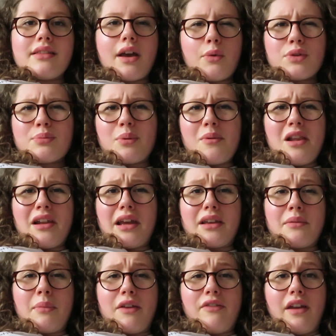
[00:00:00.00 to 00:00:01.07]
That was probably
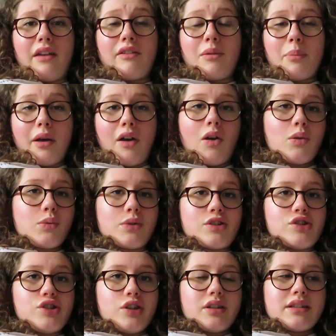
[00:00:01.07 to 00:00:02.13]
like my favourite part,
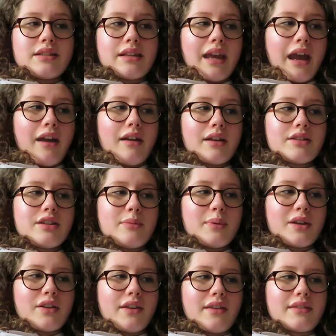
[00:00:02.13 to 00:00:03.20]
was Jude as a character,
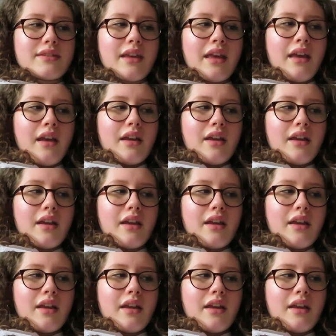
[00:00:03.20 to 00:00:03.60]
because